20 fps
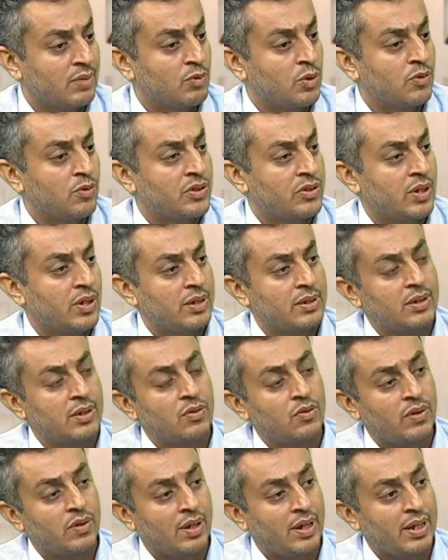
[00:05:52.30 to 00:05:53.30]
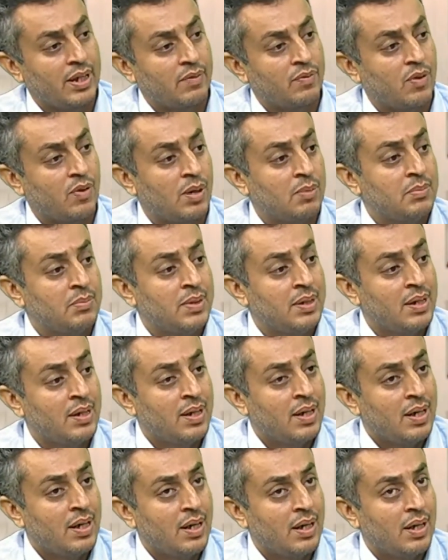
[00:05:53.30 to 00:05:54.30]
we started our layer farm,
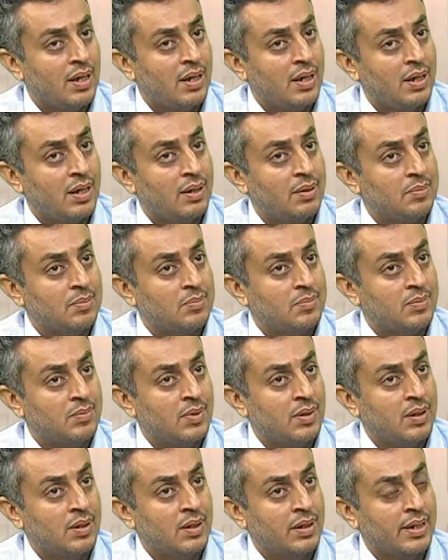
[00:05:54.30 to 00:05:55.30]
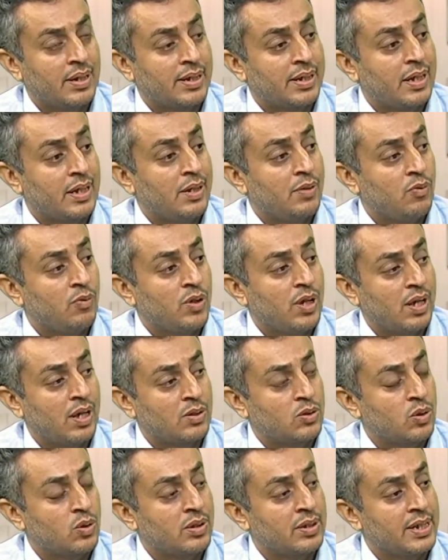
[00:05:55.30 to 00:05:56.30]
luckily we
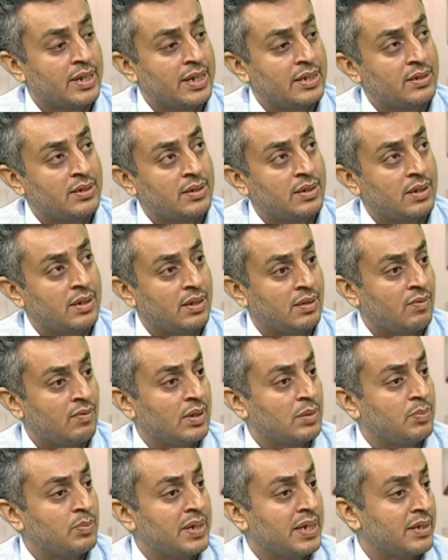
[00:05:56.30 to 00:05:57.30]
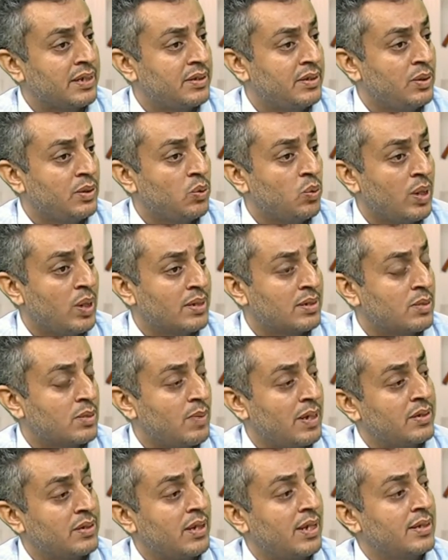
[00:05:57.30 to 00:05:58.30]
also engaged one PhD who has
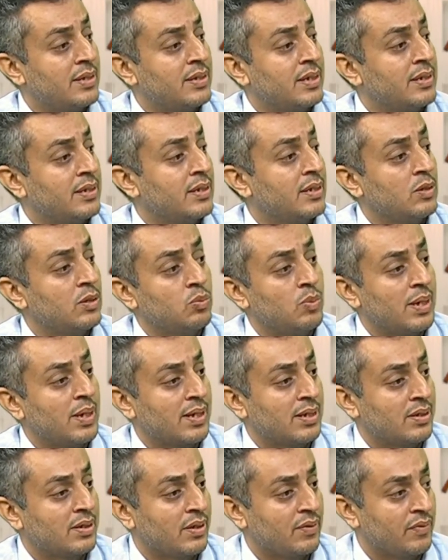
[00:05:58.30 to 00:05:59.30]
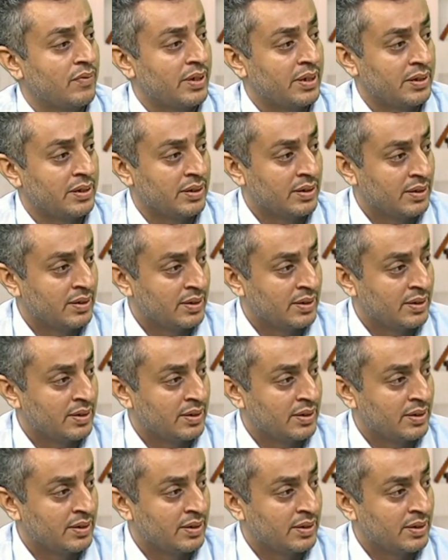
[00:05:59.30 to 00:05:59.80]
specialization in omega-3 feed.